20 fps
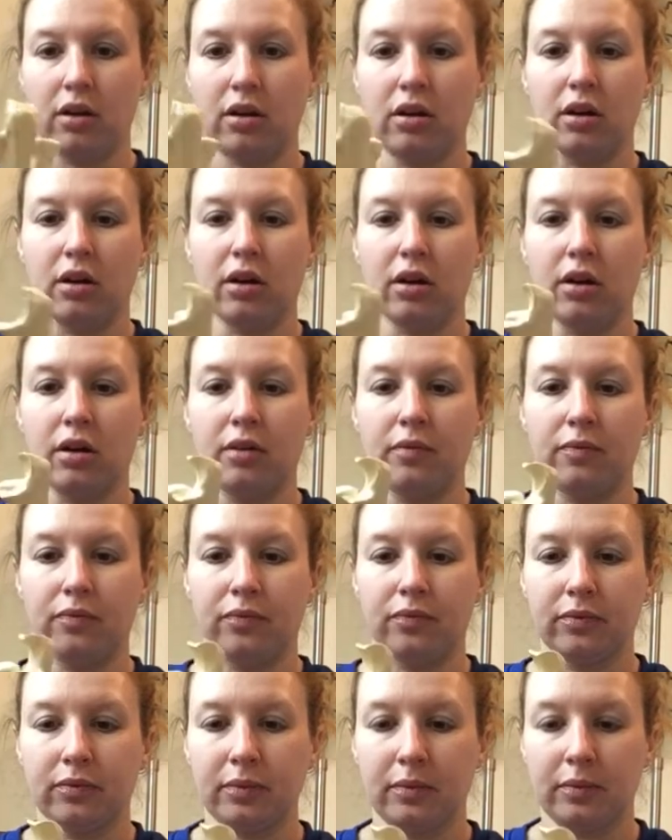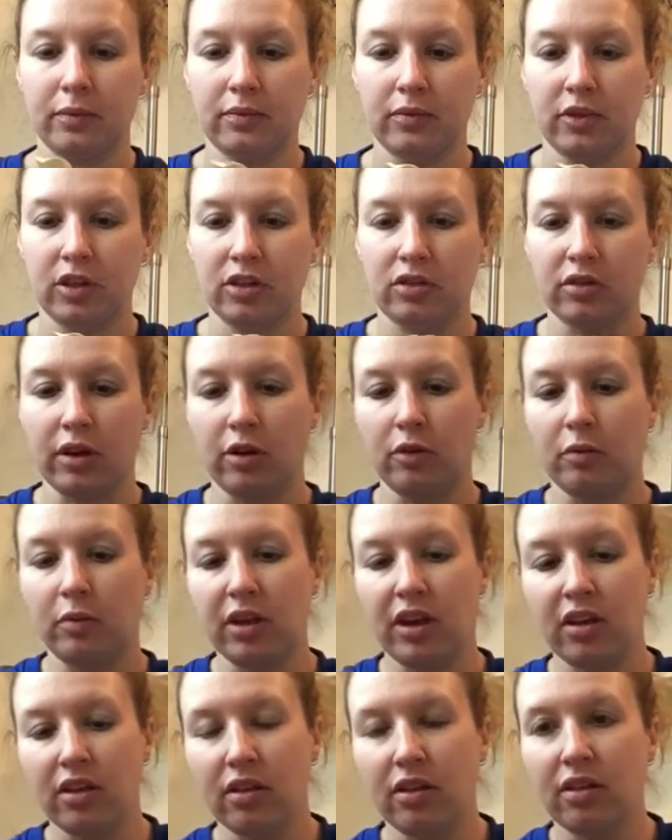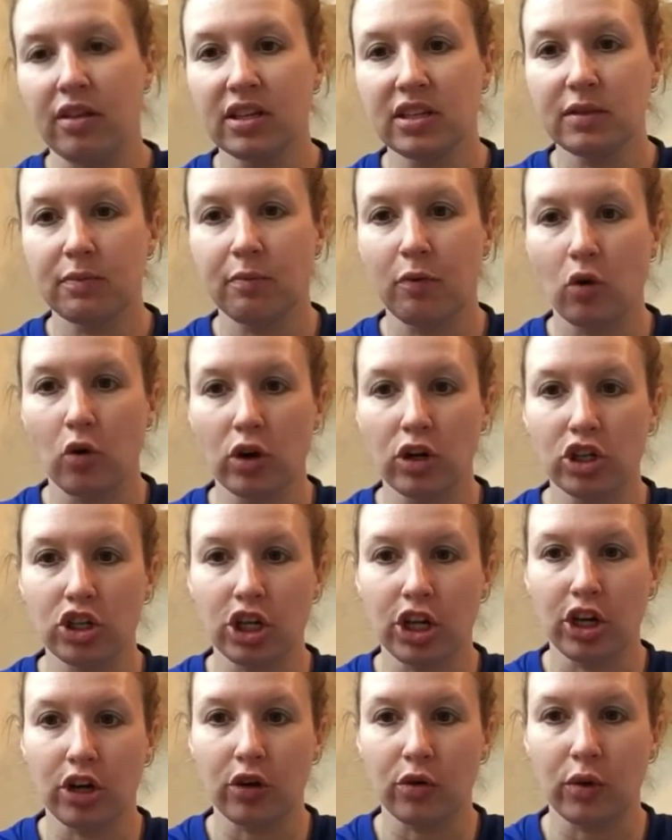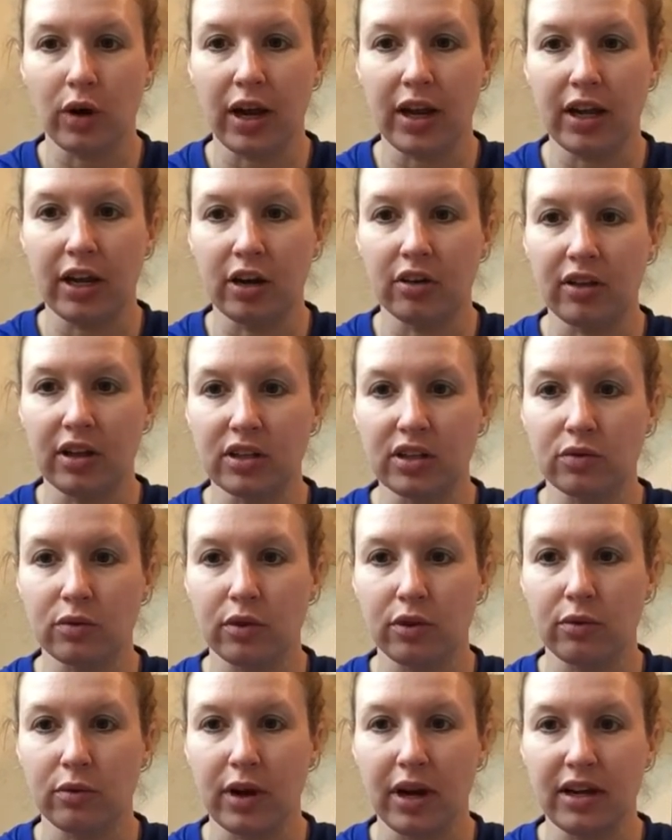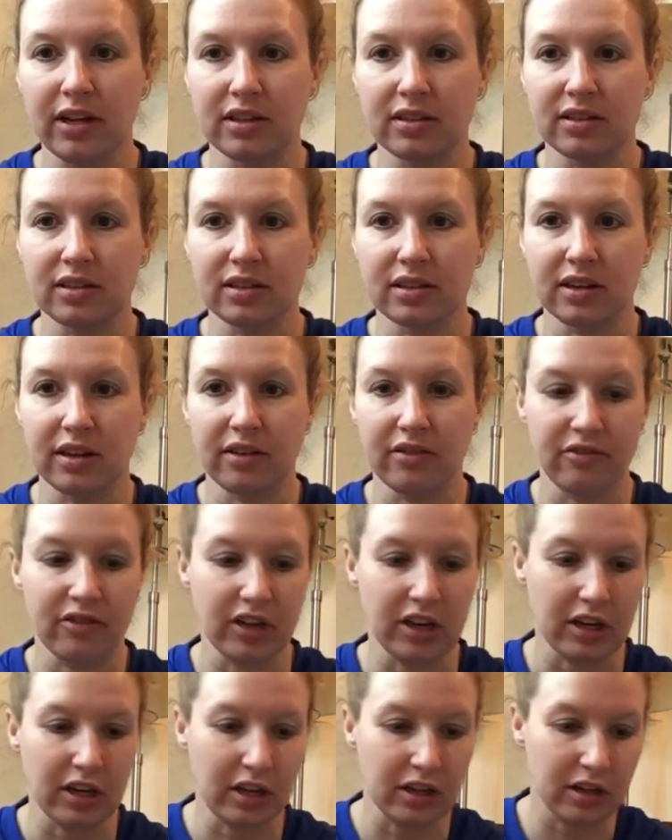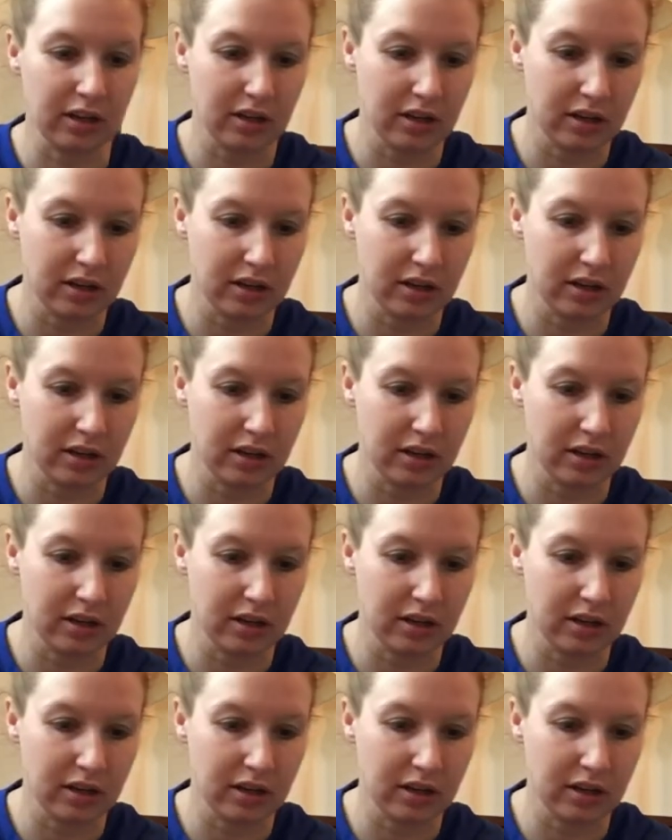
There. All right. So that would be this portion right here. That's where the radius is going to fit in.